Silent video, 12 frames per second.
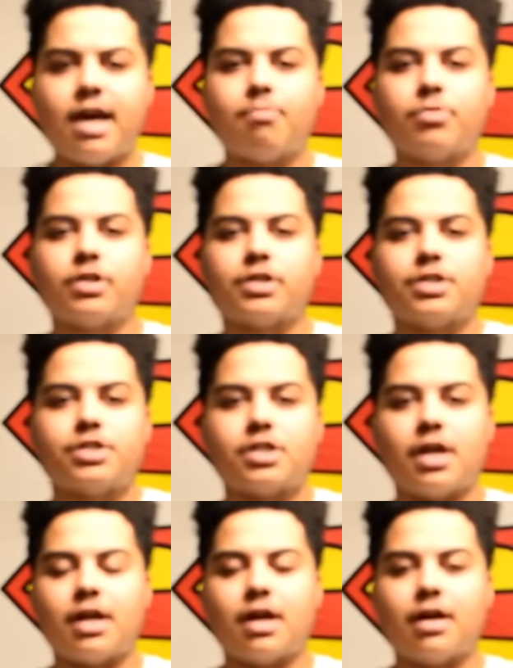Camera
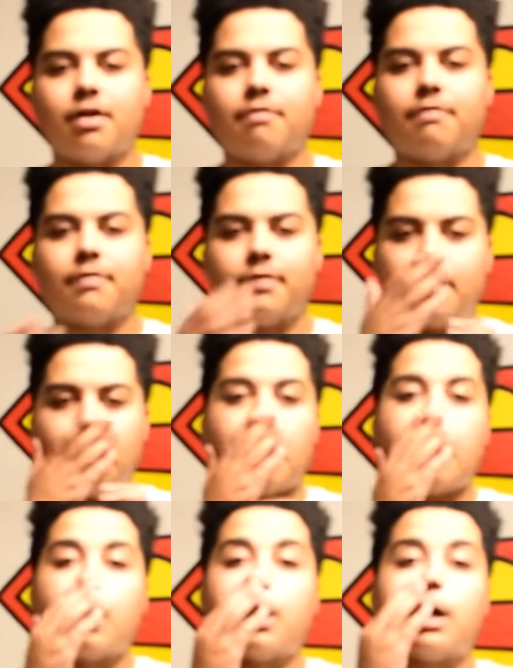shut off.
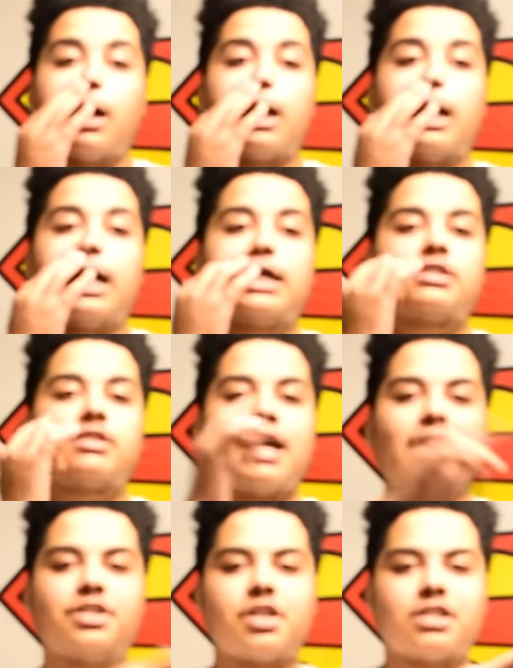So I
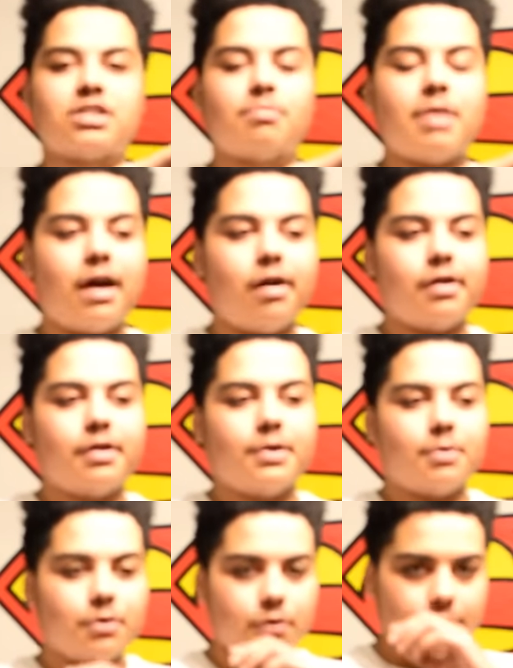had to charge the battery
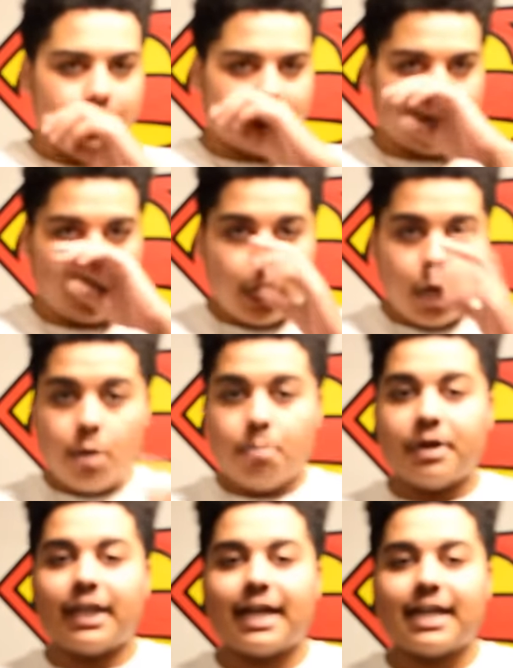real quick.
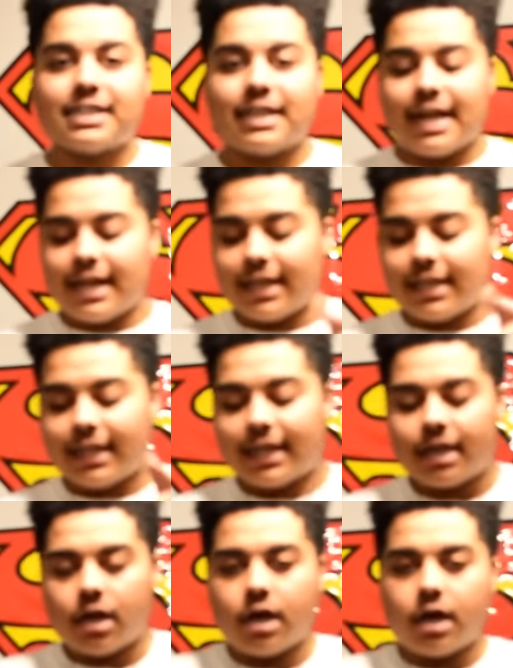But like I said, I got
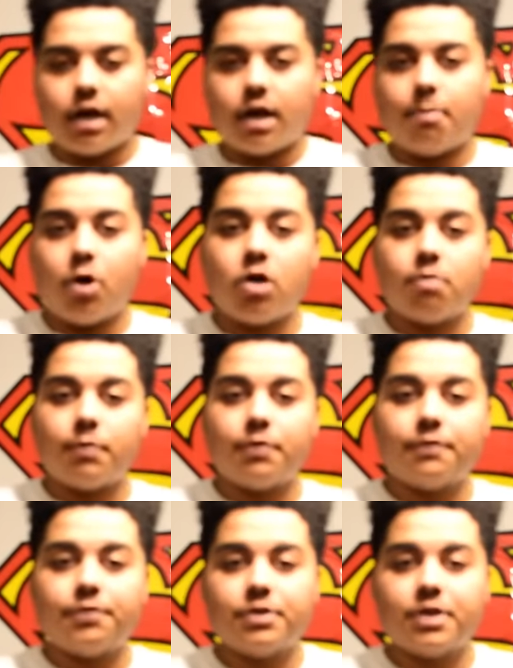like an apartment
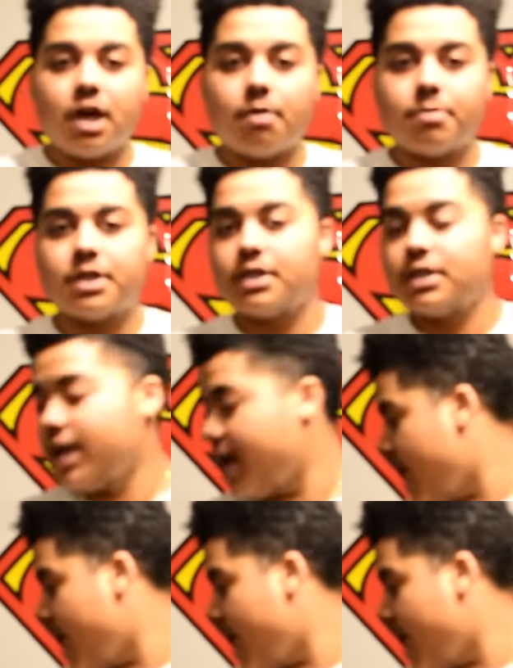review coming.